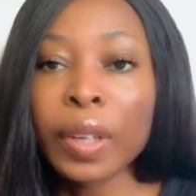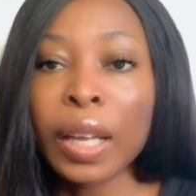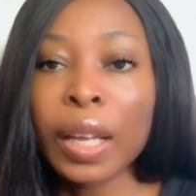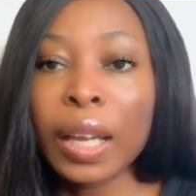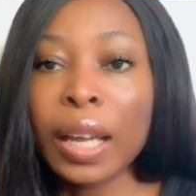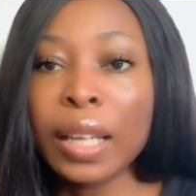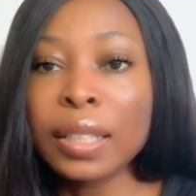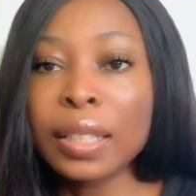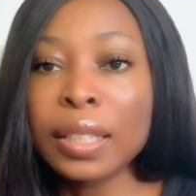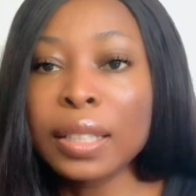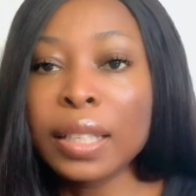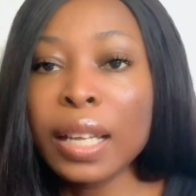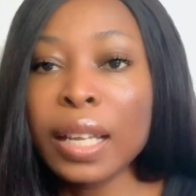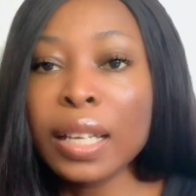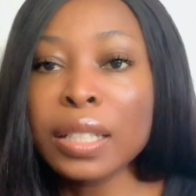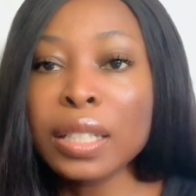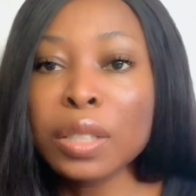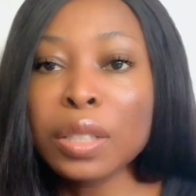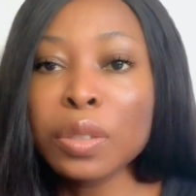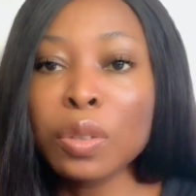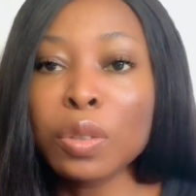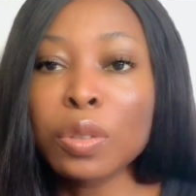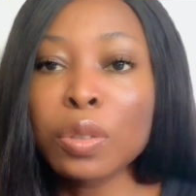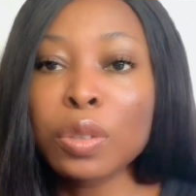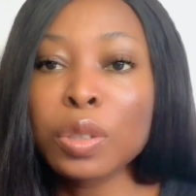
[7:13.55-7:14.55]
And the next
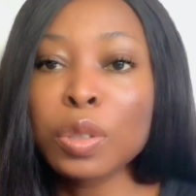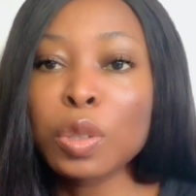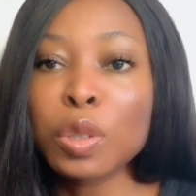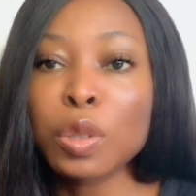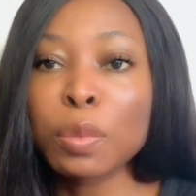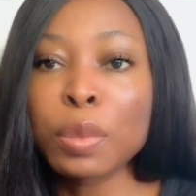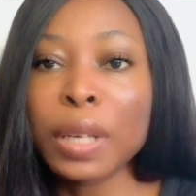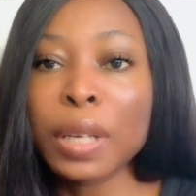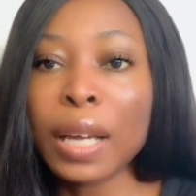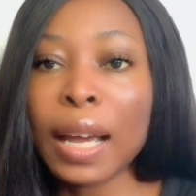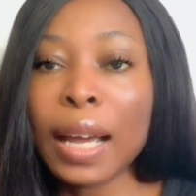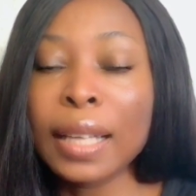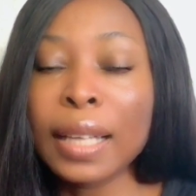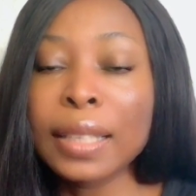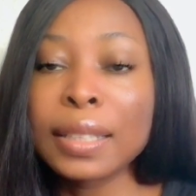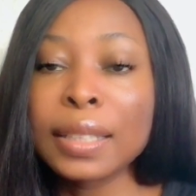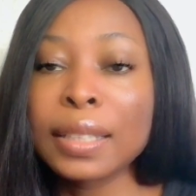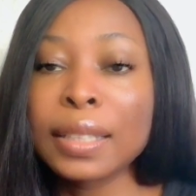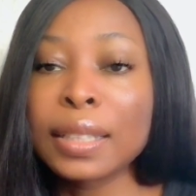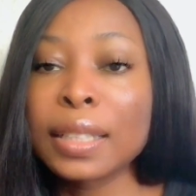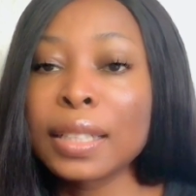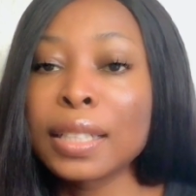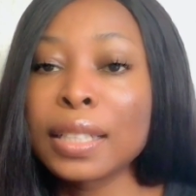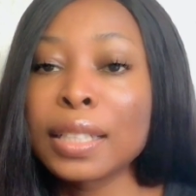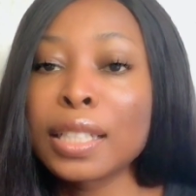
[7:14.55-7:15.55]
thing you're going to be
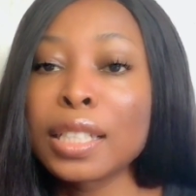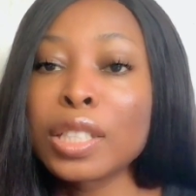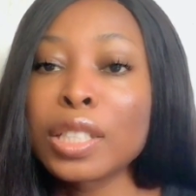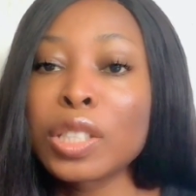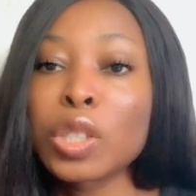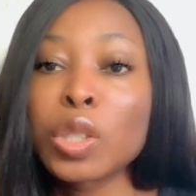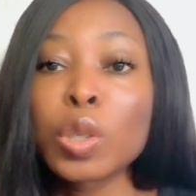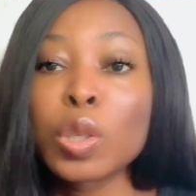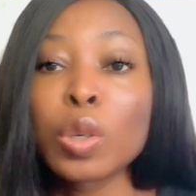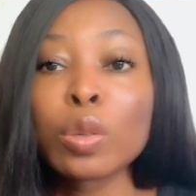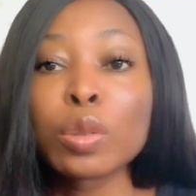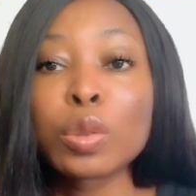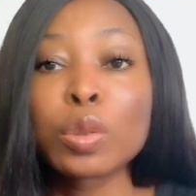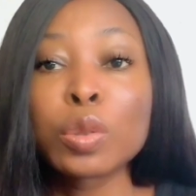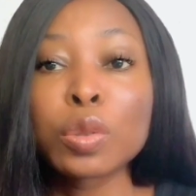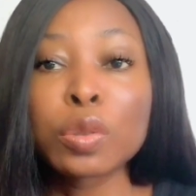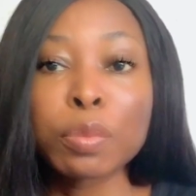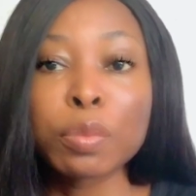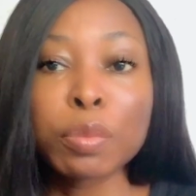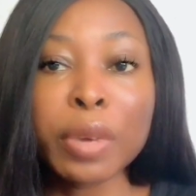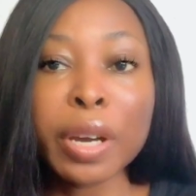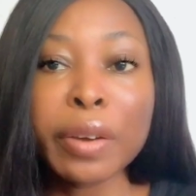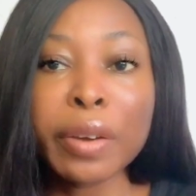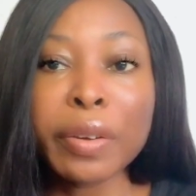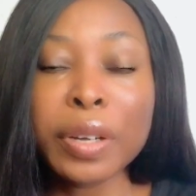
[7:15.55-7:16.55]
adding in is your
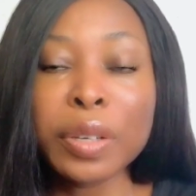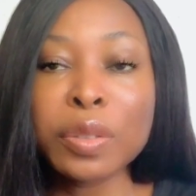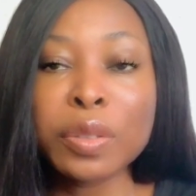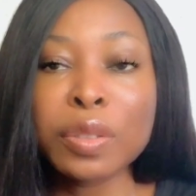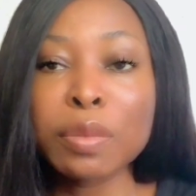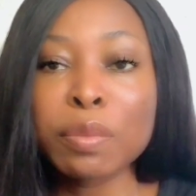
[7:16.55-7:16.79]
turmeric.